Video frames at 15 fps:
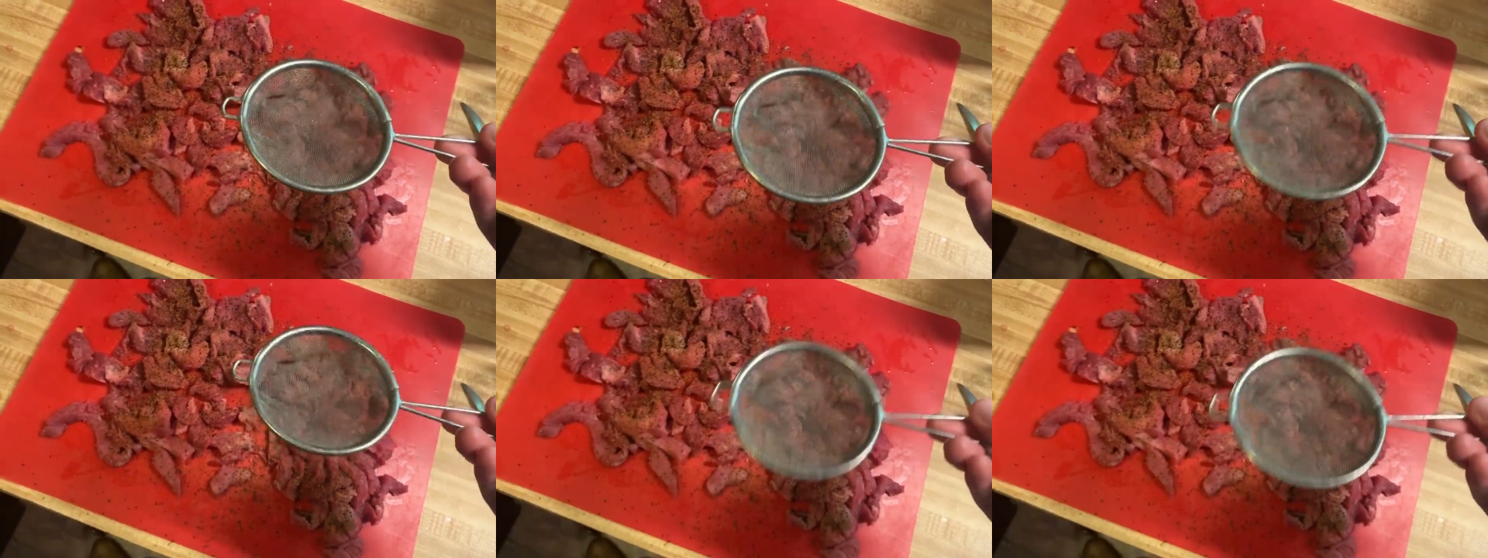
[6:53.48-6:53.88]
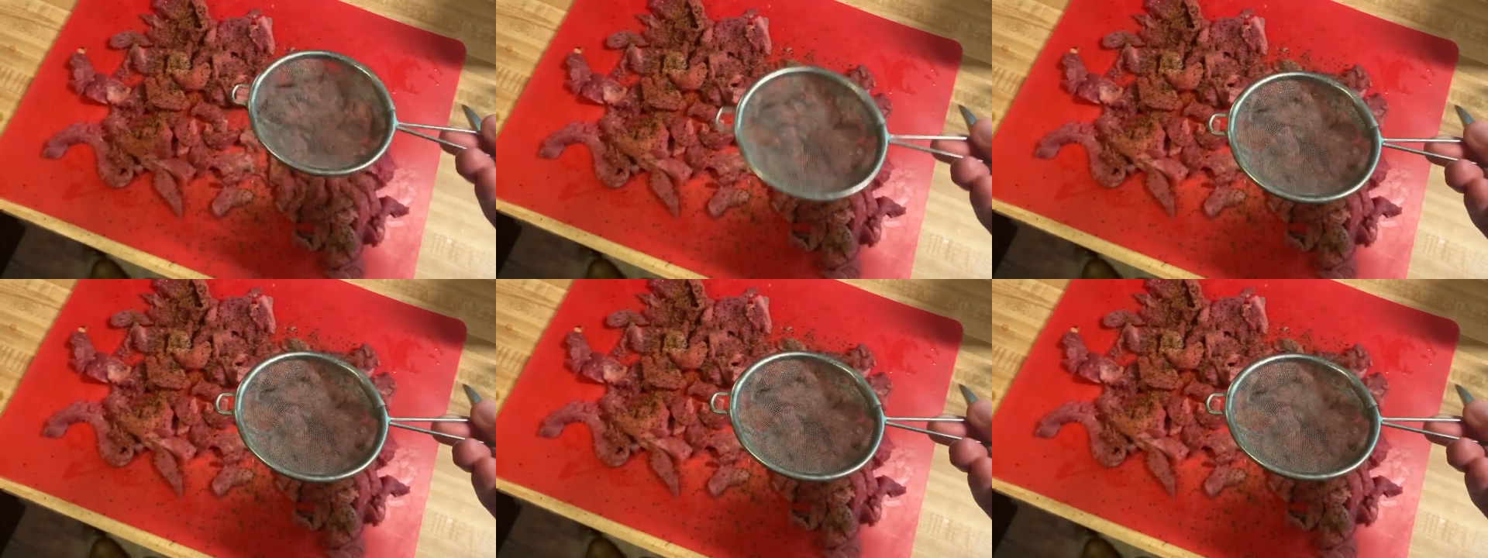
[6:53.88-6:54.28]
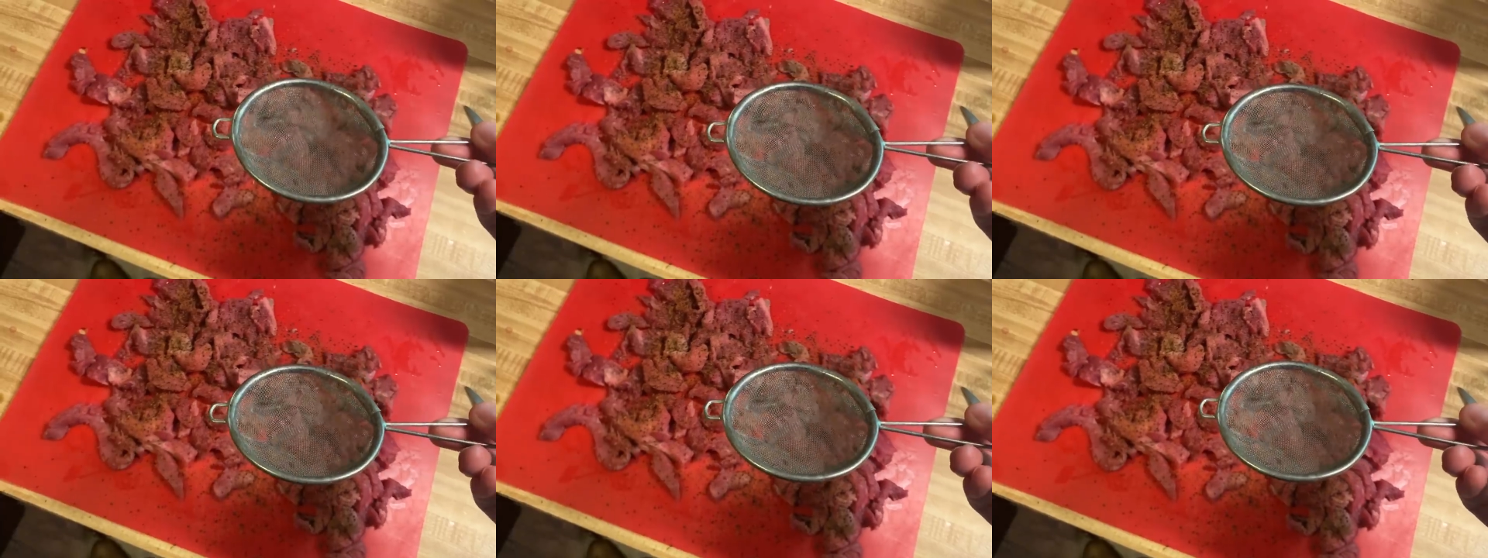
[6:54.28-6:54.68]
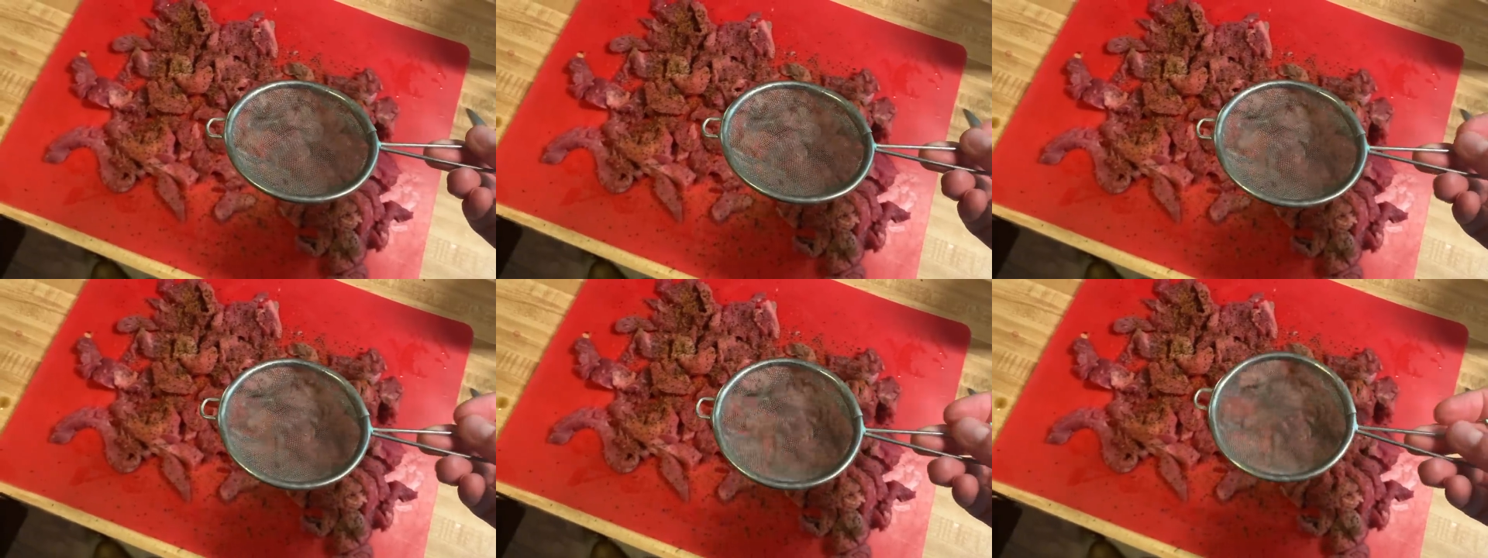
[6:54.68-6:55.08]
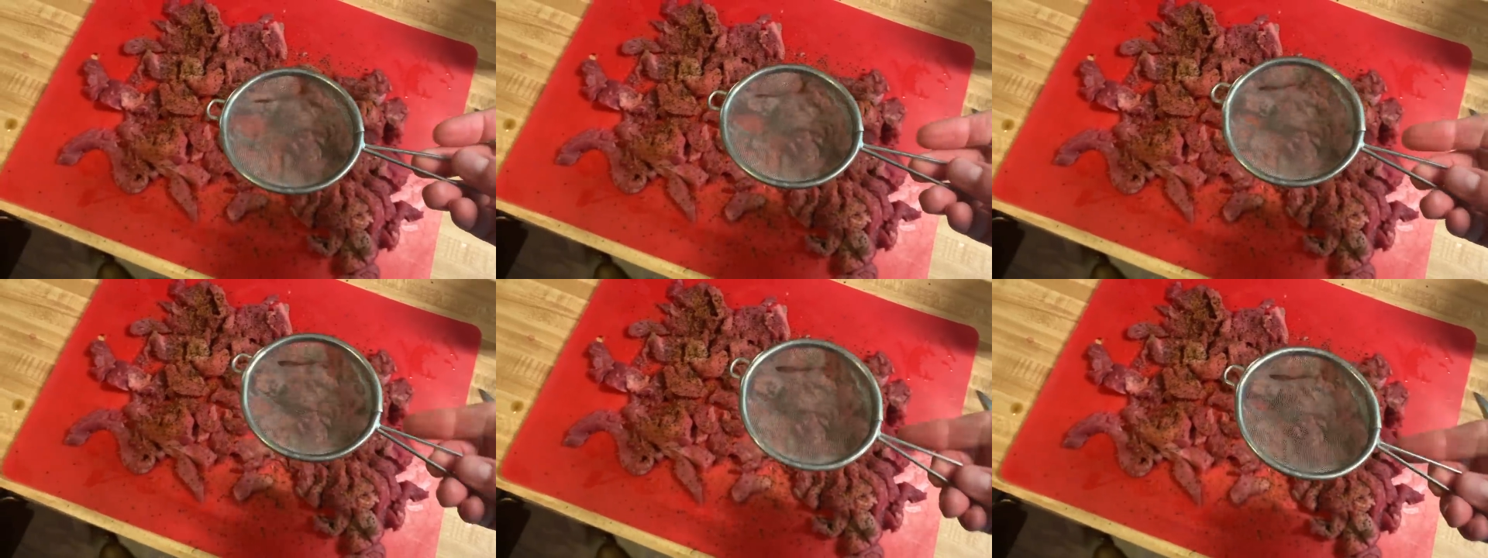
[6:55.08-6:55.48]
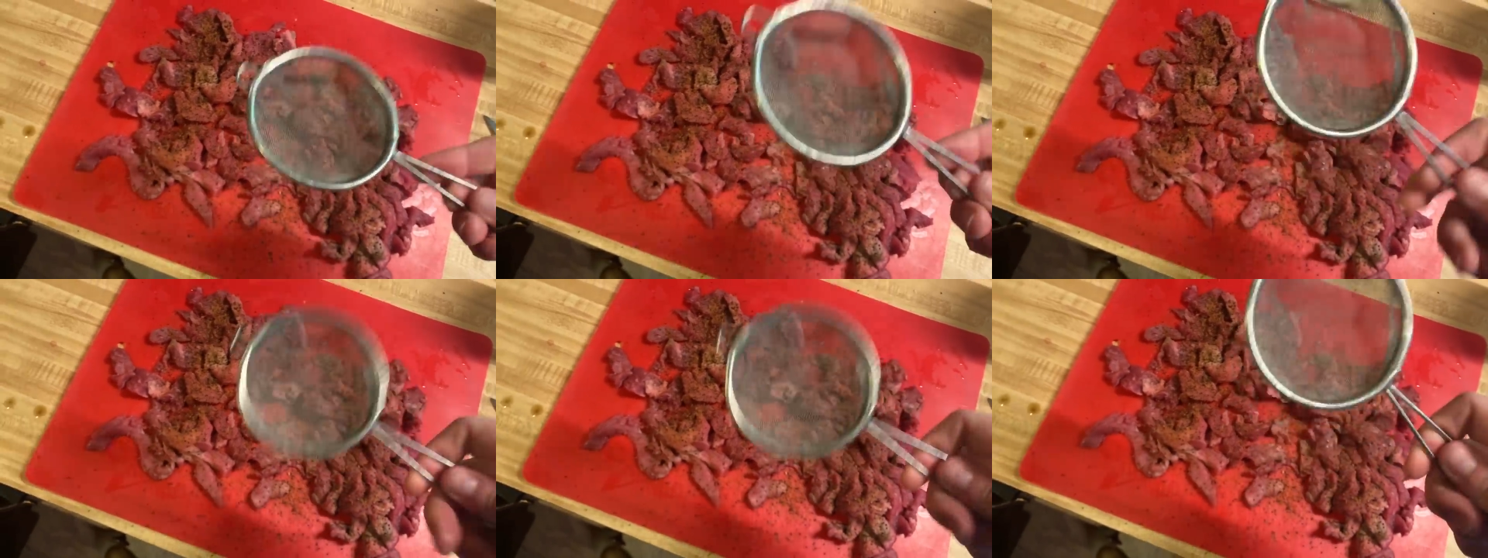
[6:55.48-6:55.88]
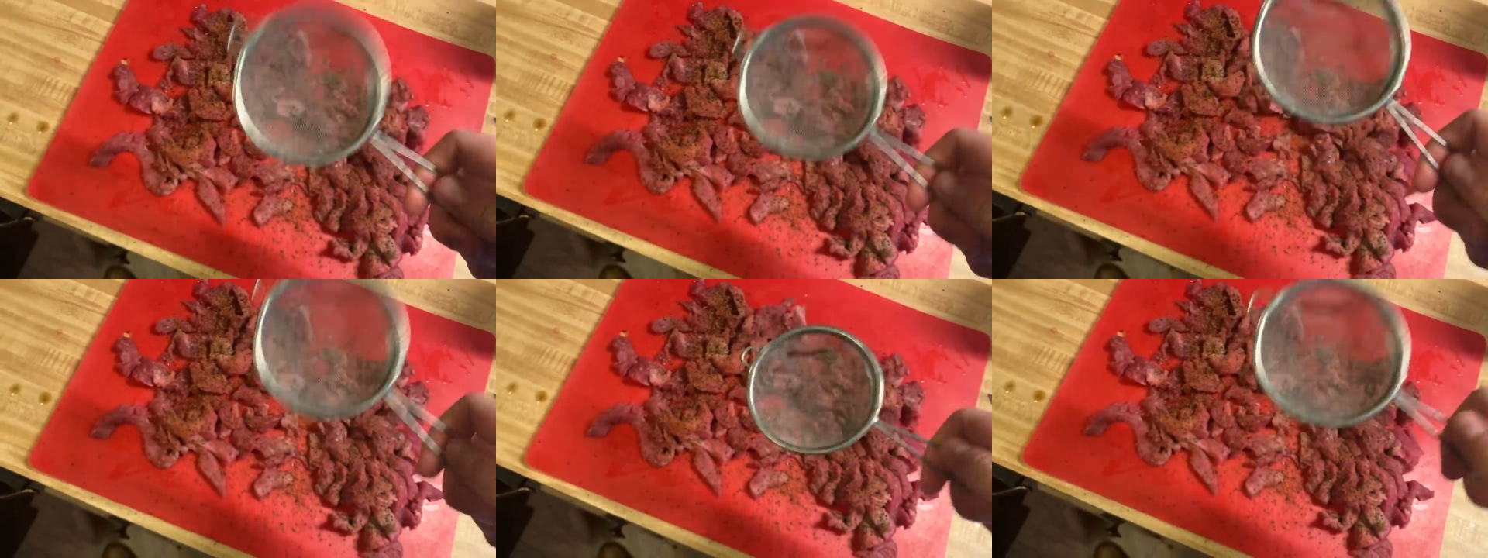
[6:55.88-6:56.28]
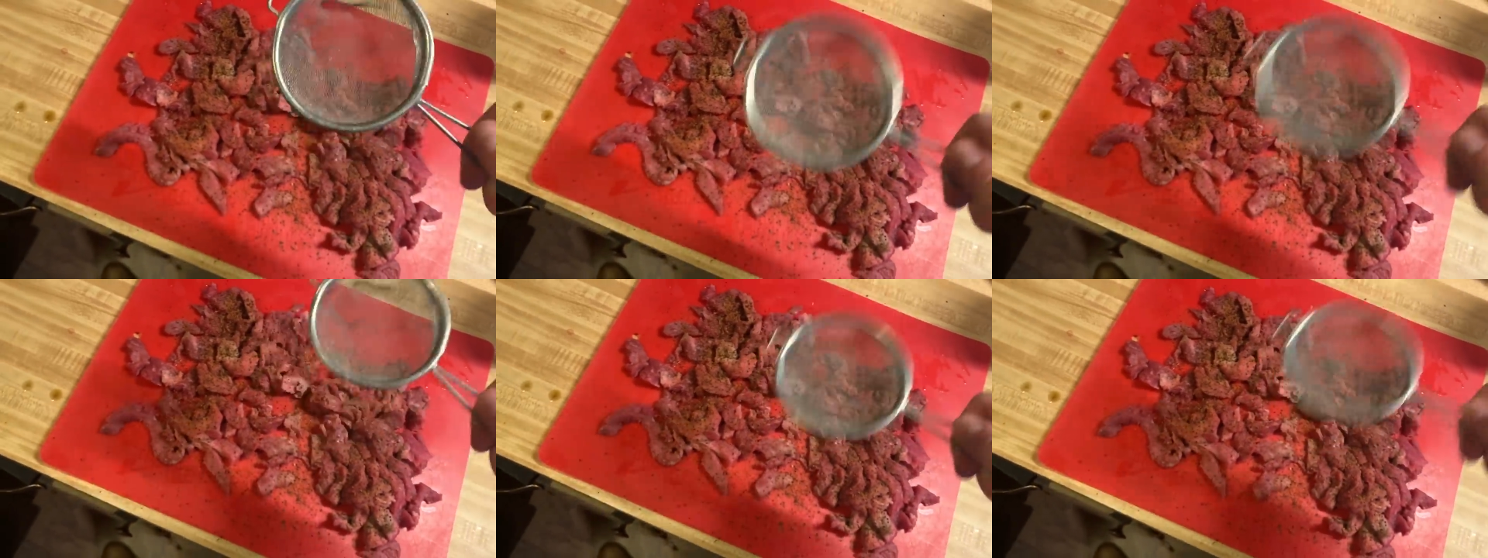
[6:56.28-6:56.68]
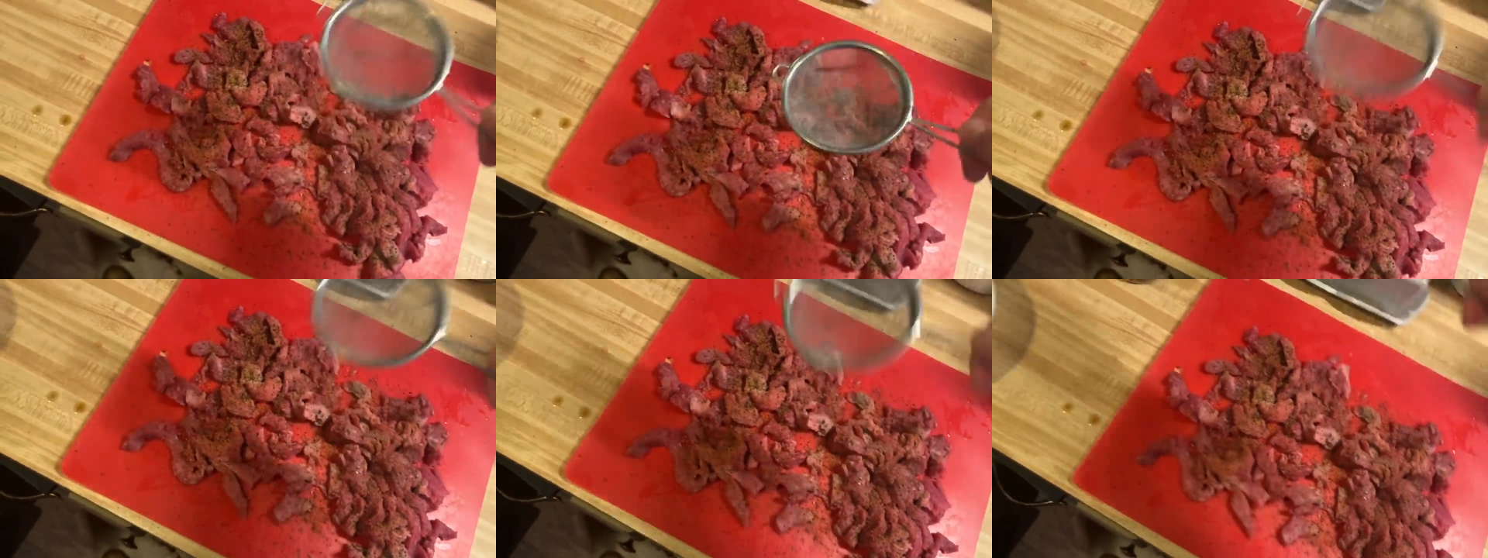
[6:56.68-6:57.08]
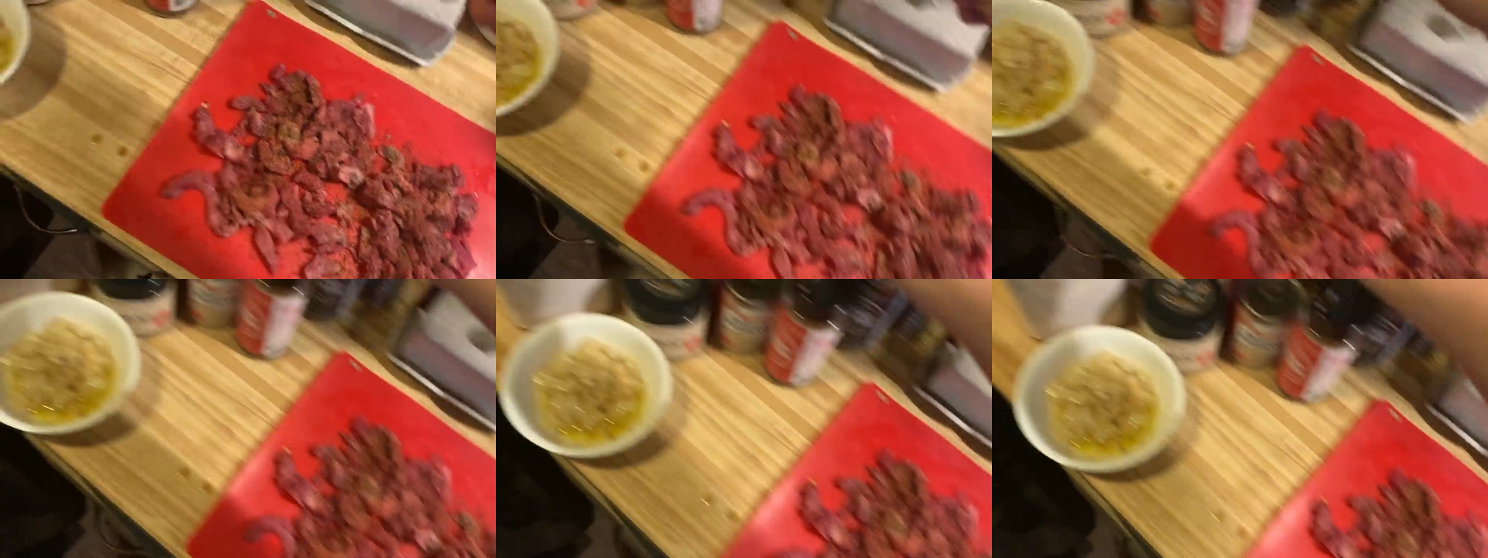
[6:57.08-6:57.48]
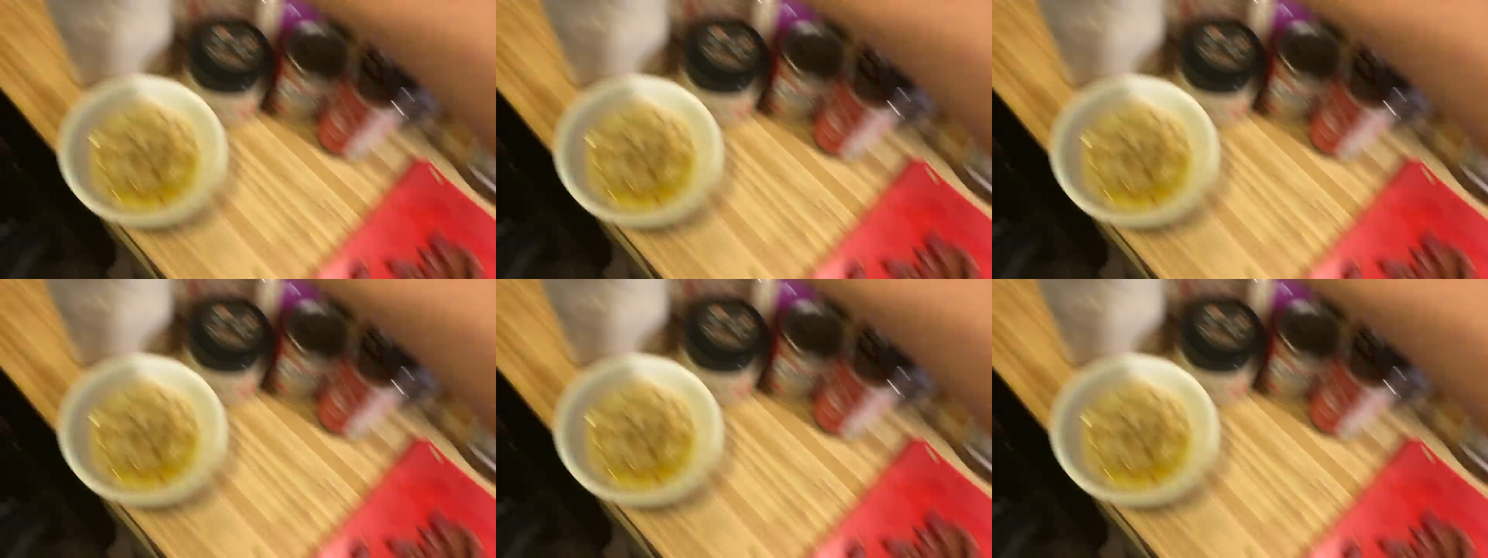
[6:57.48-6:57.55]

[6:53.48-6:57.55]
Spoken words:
No face is visible, so there are no lips to read.